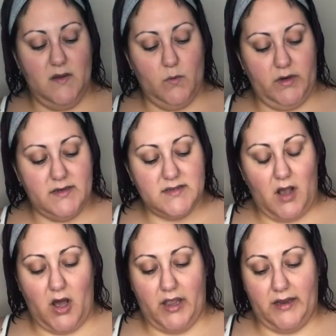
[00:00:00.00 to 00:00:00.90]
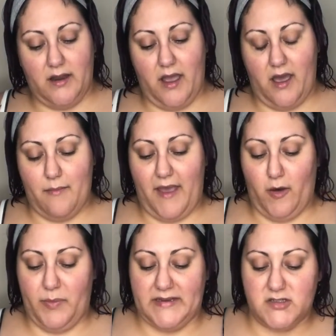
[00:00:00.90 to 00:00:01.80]
it works on um,
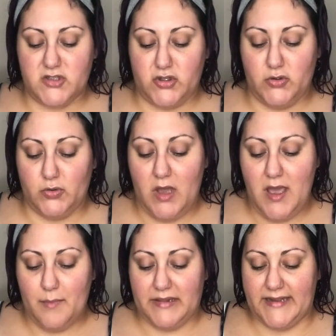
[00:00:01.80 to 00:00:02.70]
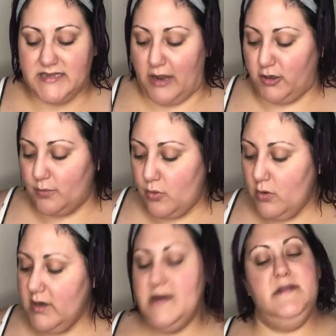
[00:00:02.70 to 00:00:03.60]
helping to blend out your
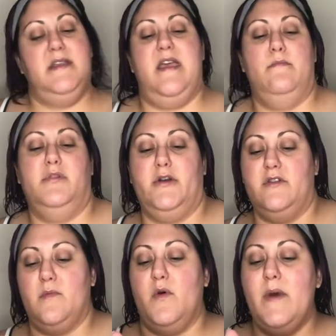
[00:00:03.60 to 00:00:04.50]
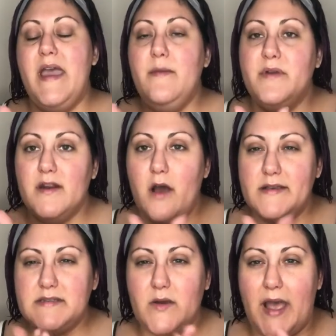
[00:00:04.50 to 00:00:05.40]
pores and blur them away, but it
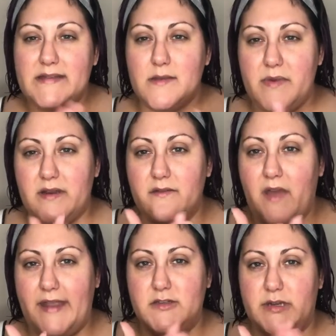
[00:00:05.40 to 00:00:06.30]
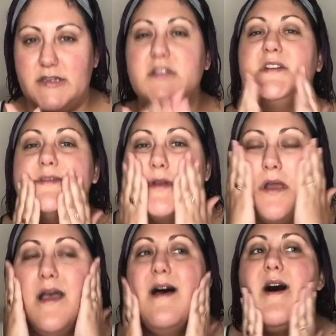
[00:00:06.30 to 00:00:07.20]
also adds a bit of hydration.
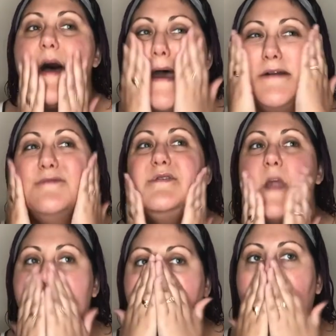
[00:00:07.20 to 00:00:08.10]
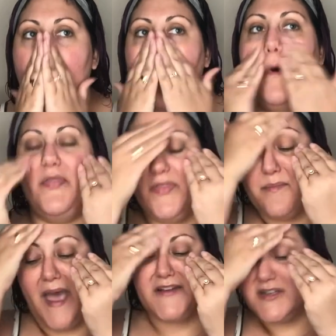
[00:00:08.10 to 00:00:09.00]
I don't know what
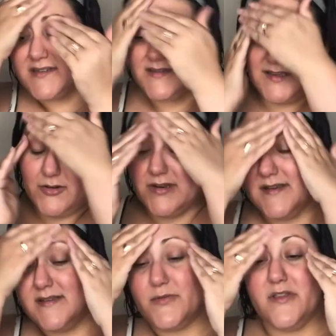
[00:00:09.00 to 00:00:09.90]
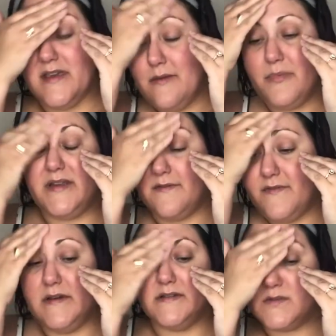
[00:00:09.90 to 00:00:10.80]
the magic secret is with it, but it
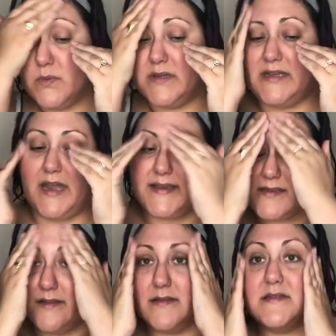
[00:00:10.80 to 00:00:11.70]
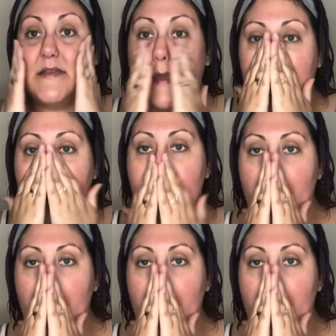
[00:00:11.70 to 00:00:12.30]
feels really nice on the skin.